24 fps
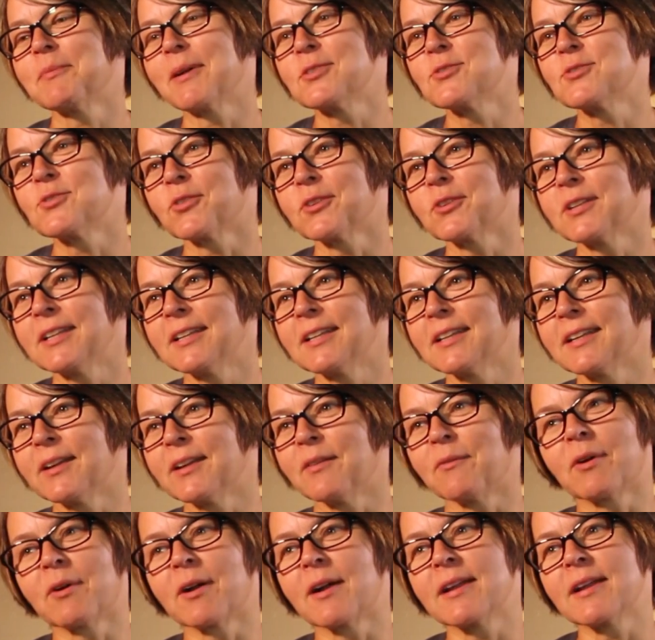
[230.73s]
journey to get
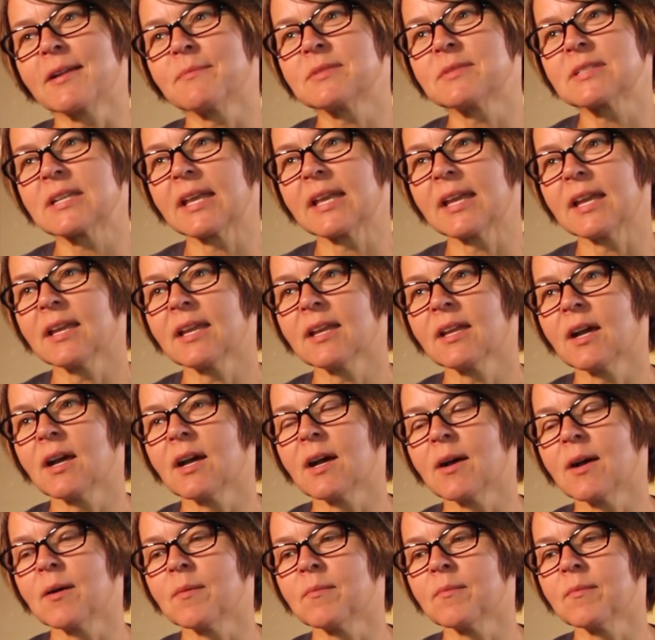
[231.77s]
where I am today.
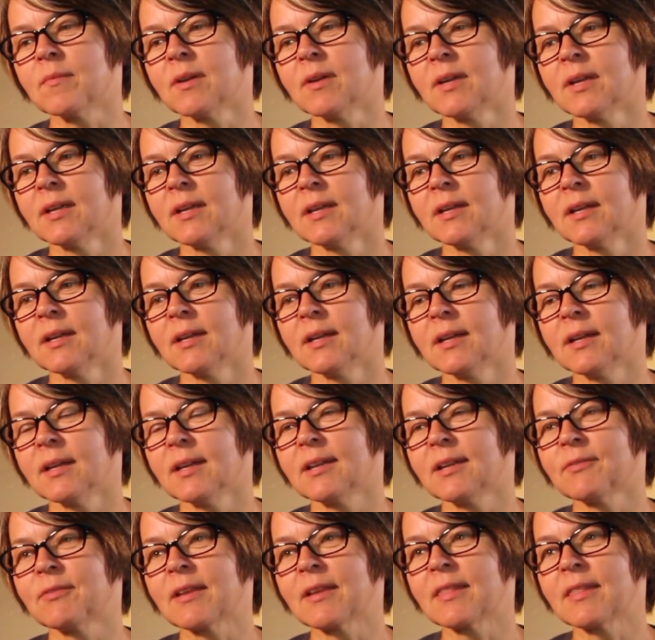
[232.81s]
If I